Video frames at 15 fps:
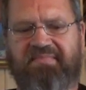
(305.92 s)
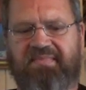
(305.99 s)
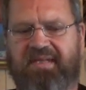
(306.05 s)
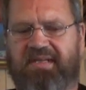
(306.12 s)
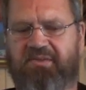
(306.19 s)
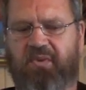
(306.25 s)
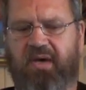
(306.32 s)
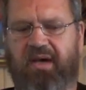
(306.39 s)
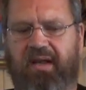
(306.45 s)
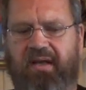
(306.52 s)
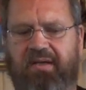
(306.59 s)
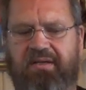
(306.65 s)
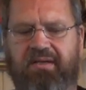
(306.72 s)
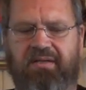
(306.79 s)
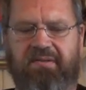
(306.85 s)
That's why I
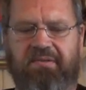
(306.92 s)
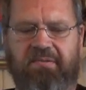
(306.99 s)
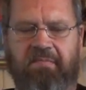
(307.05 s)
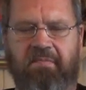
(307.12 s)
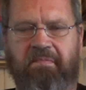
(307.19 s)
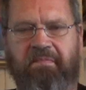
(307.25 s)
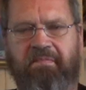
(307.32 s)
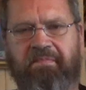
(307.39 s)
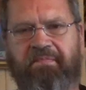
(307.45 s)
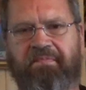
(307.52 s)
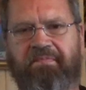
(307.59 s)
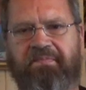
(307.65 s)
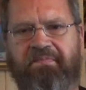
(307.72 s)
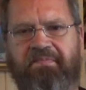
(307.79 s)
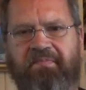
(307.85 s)
like it.
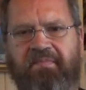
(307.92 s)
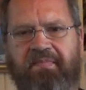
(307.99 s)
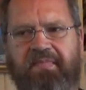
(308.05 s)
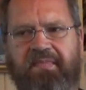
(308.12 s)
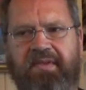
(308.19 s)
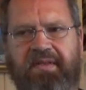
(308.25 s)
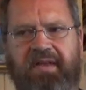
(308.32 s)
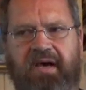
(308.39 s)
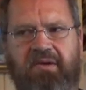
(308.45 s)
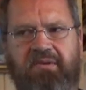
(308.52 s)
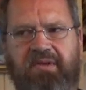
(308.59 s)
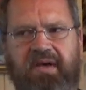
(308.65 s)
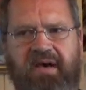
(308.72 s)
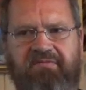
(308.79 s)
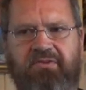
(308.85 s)
Now
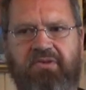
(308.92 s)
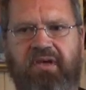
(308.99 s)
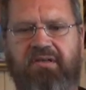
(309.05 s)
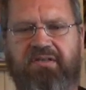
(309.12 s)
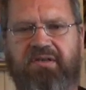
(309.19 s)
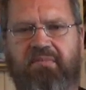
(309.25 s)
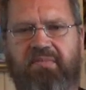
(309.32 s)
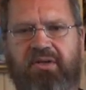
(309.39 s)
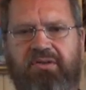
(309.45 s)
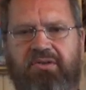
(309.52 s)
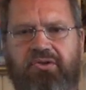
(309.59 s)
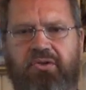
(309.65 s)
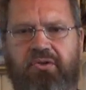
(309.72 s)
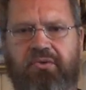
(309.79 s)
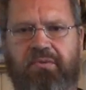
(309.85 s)
they have to get somebody
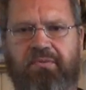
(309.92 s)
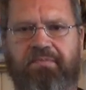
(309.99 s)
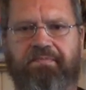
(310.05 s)
new.